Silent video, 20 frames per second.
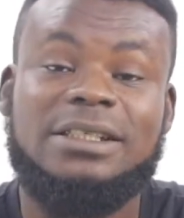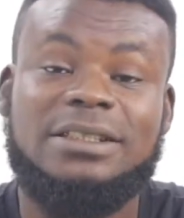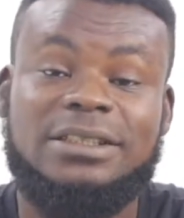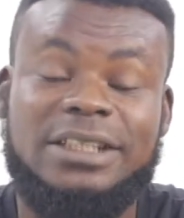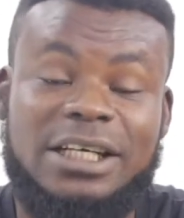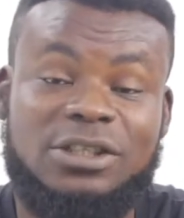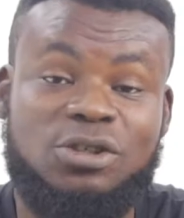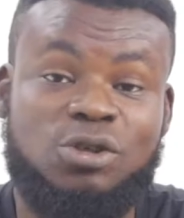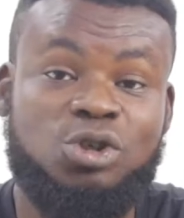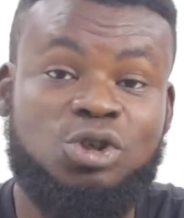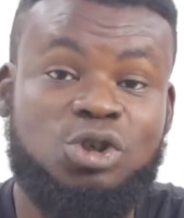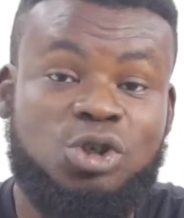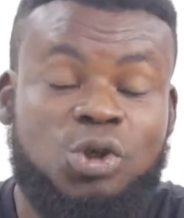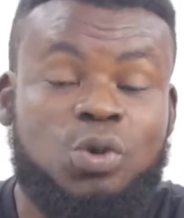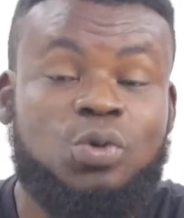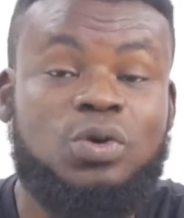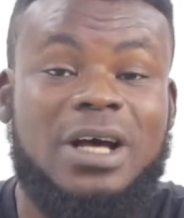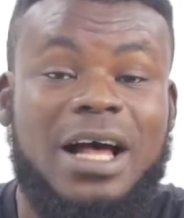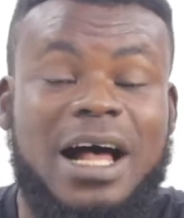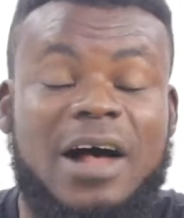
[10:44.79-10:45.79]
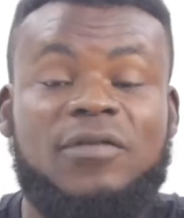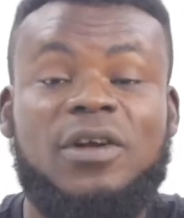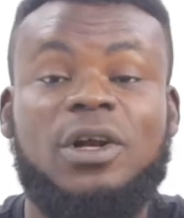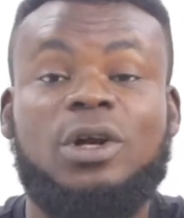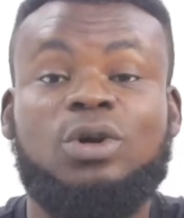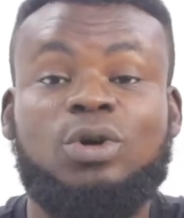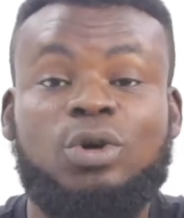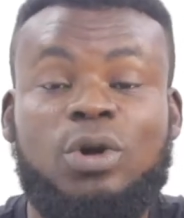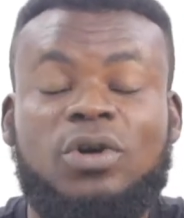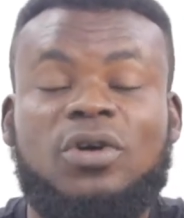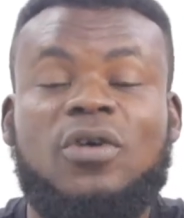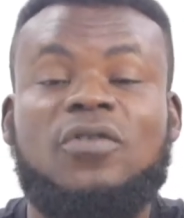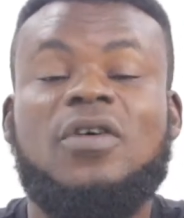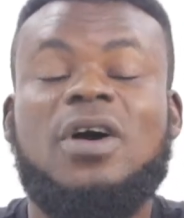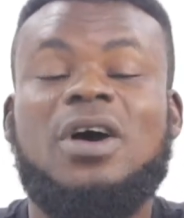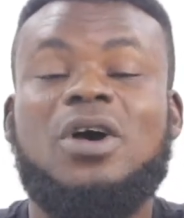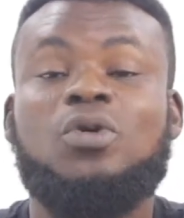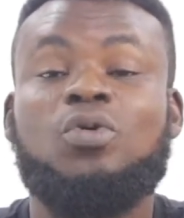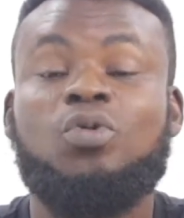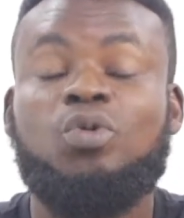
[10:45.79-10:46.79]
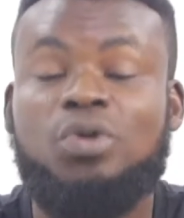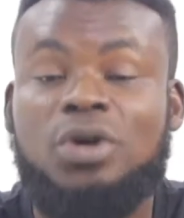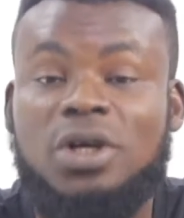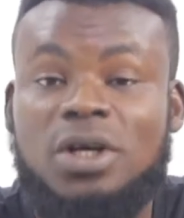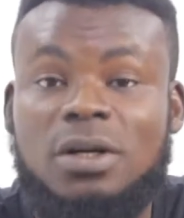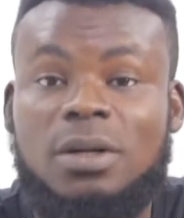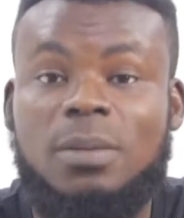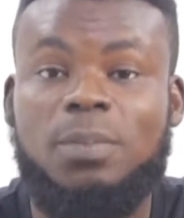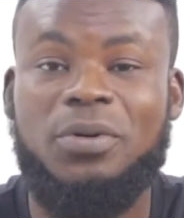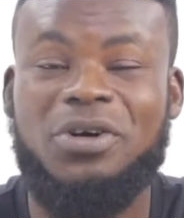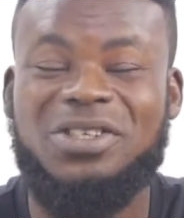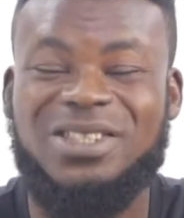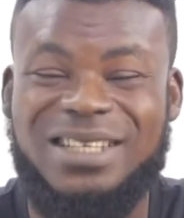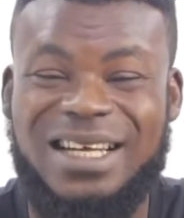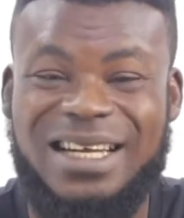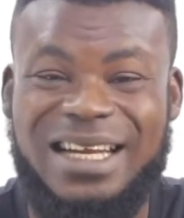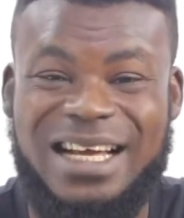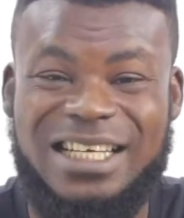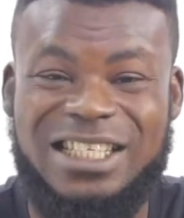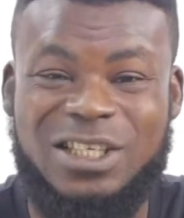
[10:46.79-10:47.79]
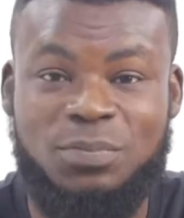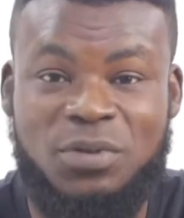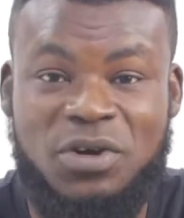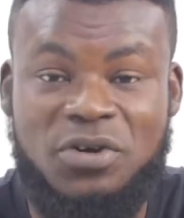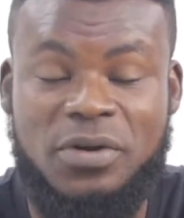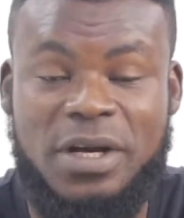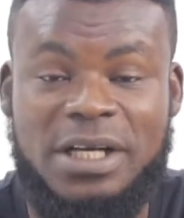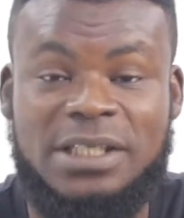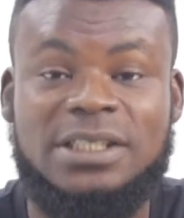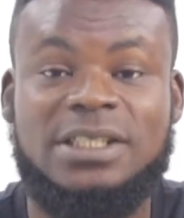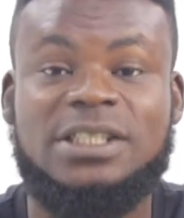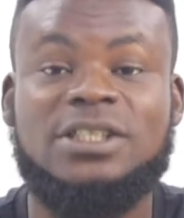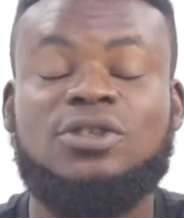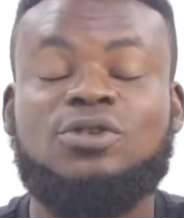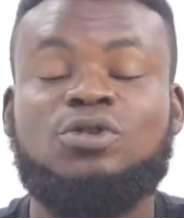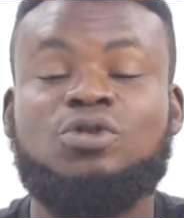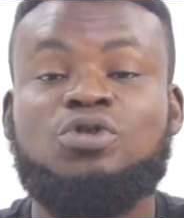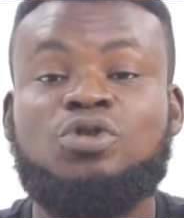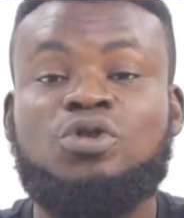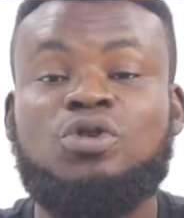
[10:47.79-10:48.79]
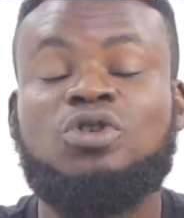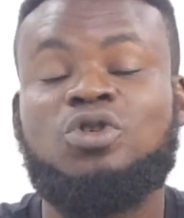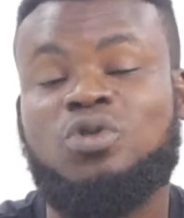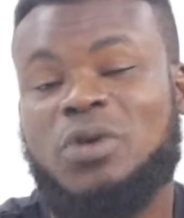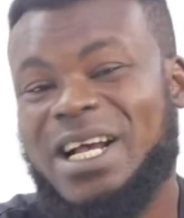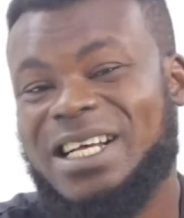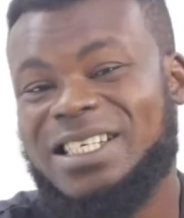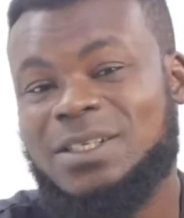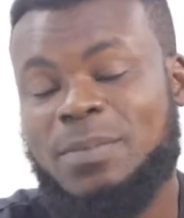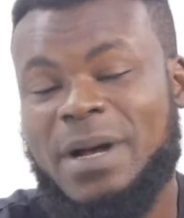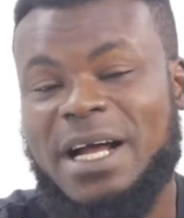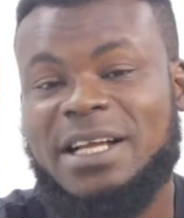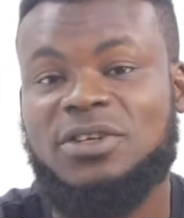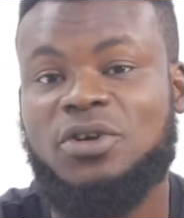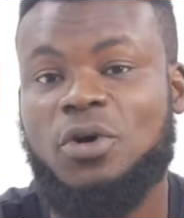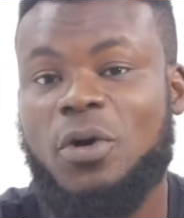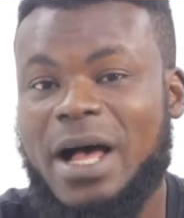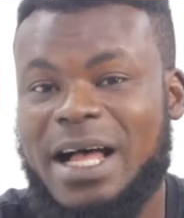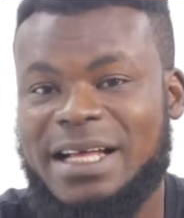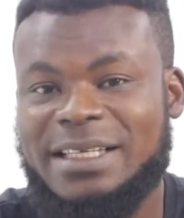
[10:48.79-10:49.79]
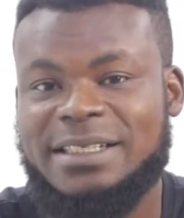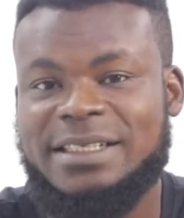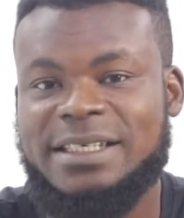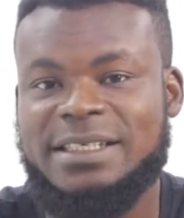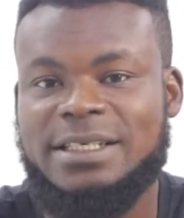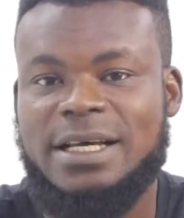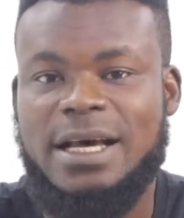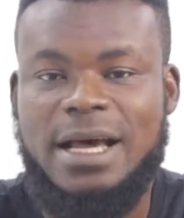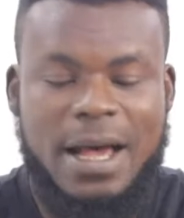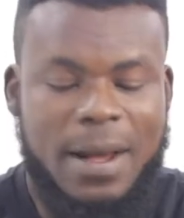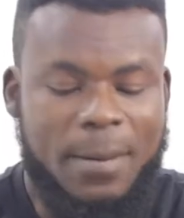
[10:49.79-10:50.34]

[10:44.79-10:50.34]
then you should have a lot of real personal experiences to use to expand your answers.